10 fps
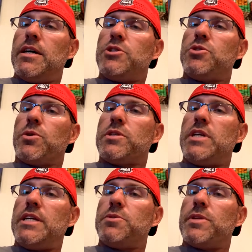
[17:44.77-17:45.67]
short
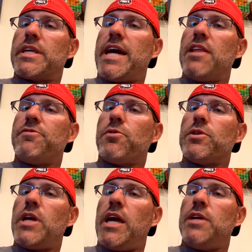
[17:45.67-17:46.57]
season with the
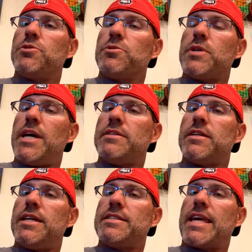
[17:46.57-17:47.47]
California Angels
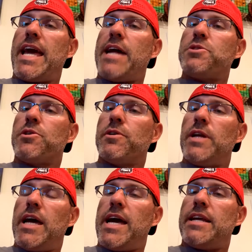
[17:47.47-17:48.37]
as a catcher,
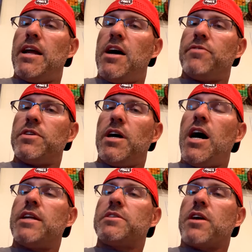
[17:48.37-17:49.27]
and I had an
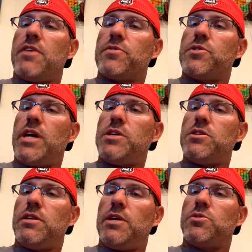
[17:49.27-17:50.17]
honest
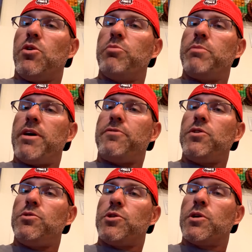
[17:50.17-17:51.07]
conversation. They told me my
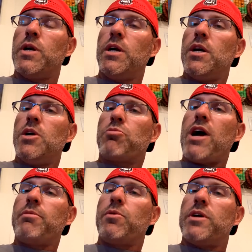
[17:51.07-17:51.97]
future
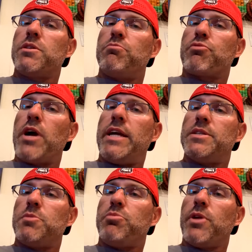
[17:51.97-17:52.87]
probably wasn't bright
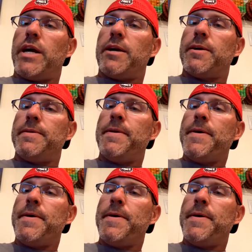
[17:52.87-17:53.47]
as a player, and